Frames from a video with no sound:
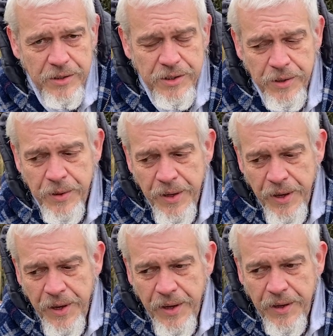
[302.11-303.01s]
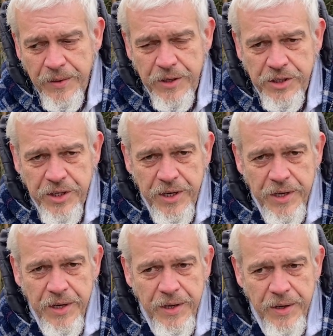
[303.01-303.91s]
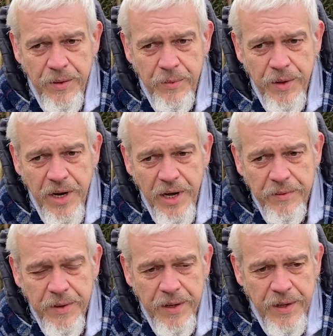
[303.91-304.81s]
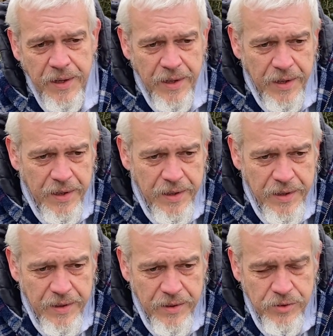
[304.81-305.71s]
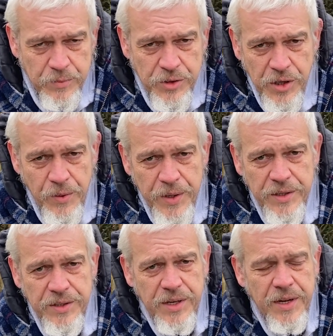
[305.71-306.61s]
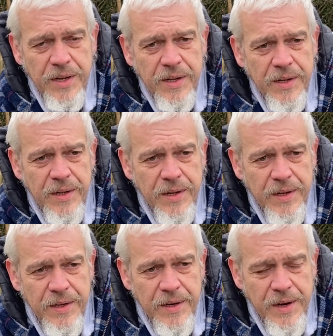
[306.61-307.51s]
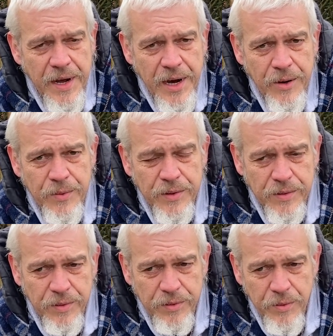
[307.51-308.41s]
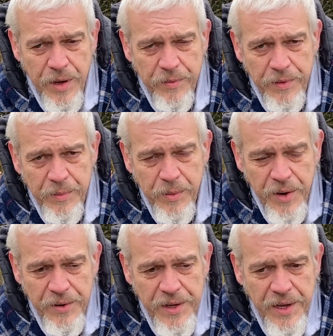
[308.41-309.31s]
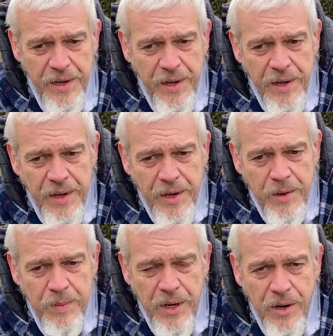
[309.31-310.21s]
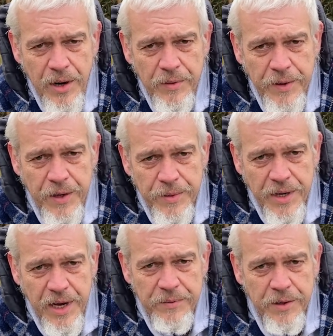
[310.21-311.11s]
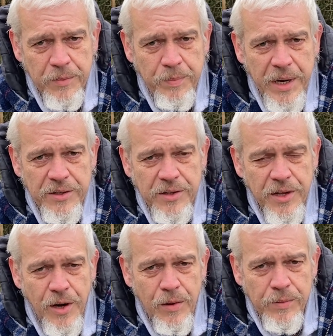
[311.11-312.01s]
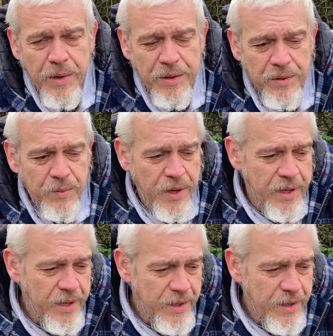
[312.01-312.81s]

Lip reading: So this year we're going to have some sowings now and throughout February, but a lot of it I'm going to have to go back to the old method where